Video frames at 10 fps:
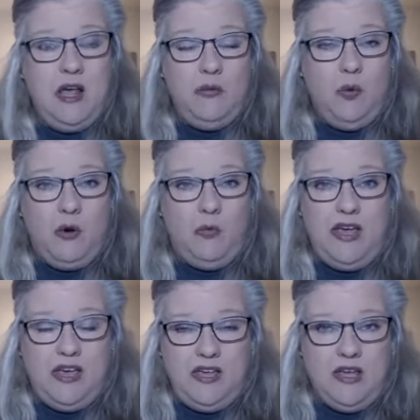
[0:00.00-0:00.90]
what we
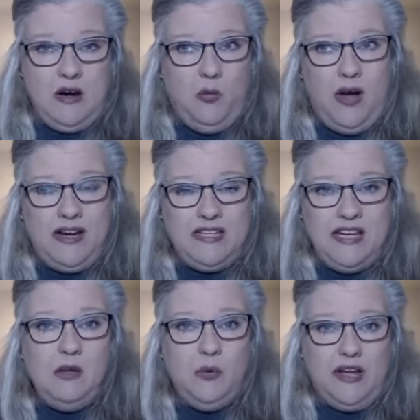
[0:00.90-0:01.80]
you know want to
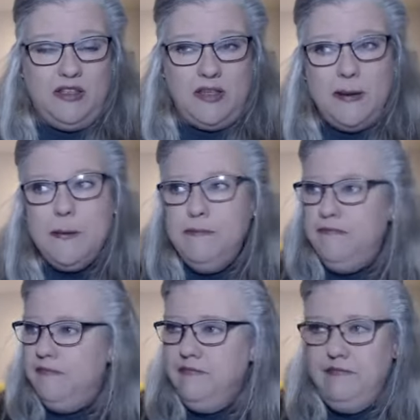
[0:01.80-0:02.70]
deal with
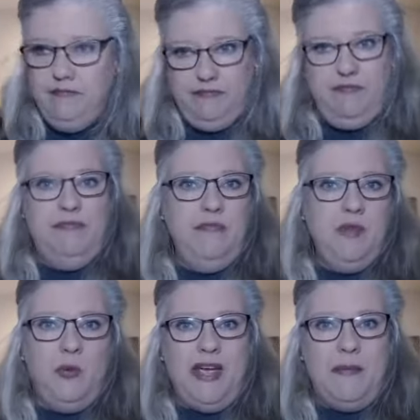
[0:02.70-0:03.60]

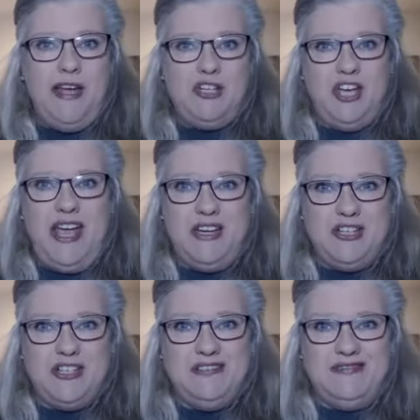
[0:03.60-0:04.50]
we can make
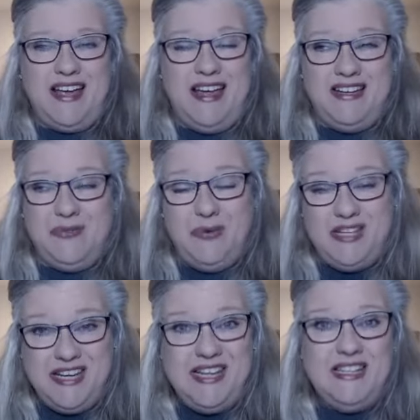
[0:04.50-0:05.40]
change and we
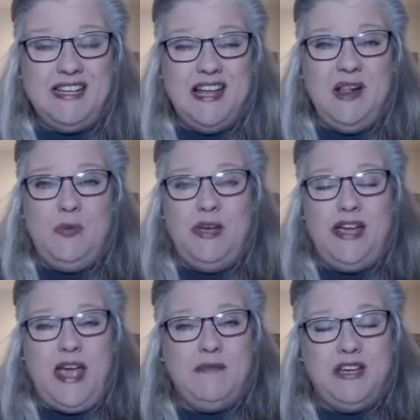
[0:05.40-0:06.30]
did we
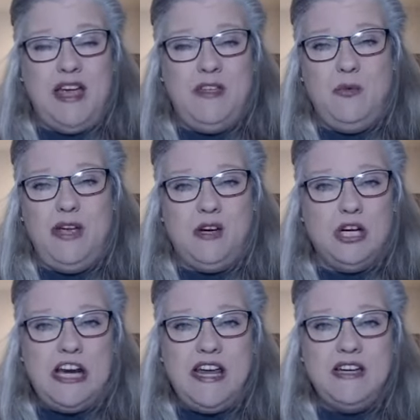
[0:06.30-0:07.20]
came together we
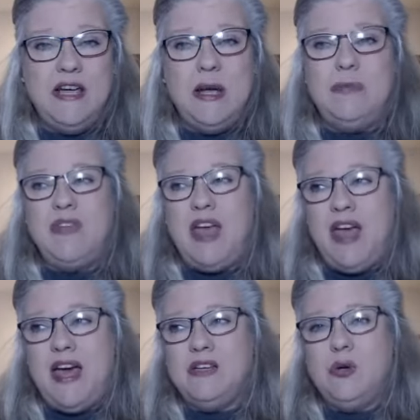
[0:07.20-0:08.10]
agreed
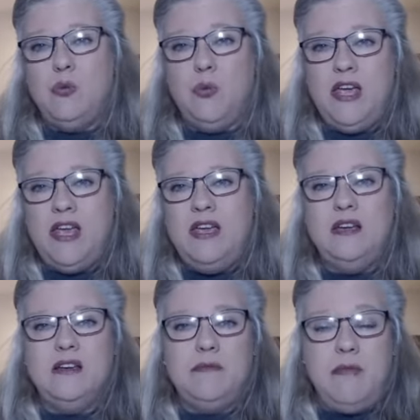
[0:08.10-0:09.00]
and we
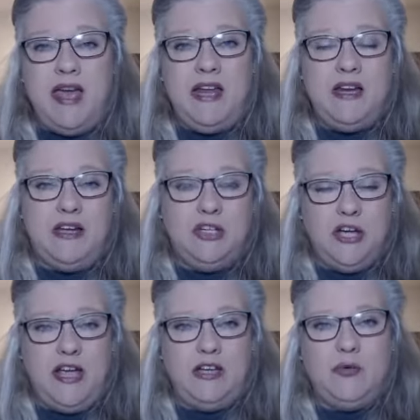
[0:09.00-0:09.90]
made a
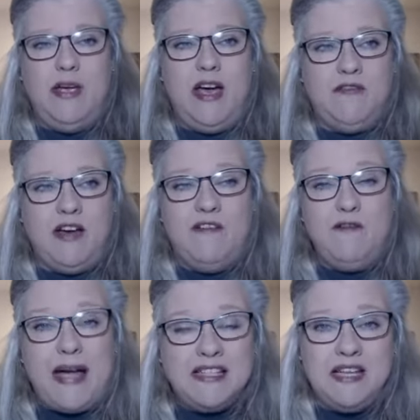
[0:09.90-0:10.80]
change we have
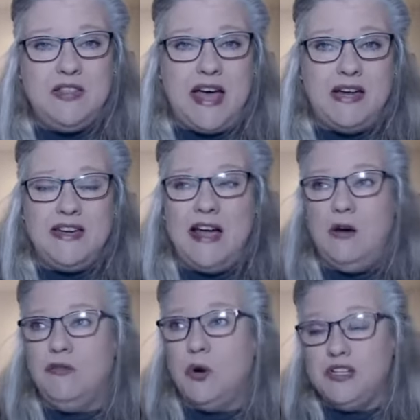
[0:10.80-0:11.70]
affected that now
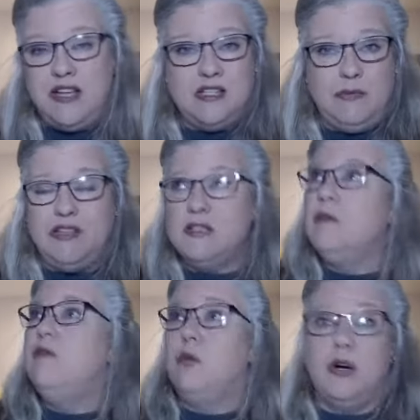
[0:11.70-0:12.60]
of course that's been
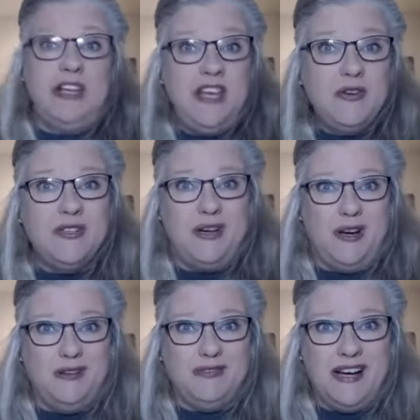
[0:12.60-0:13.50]
some 40 years
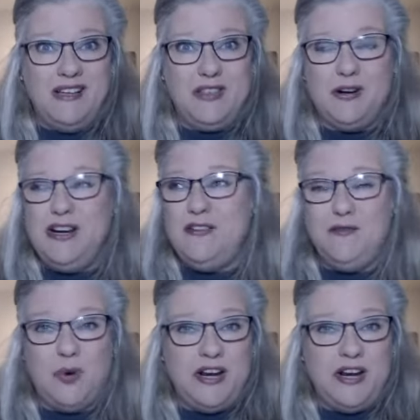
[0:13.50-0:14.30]
ago right 30 to 40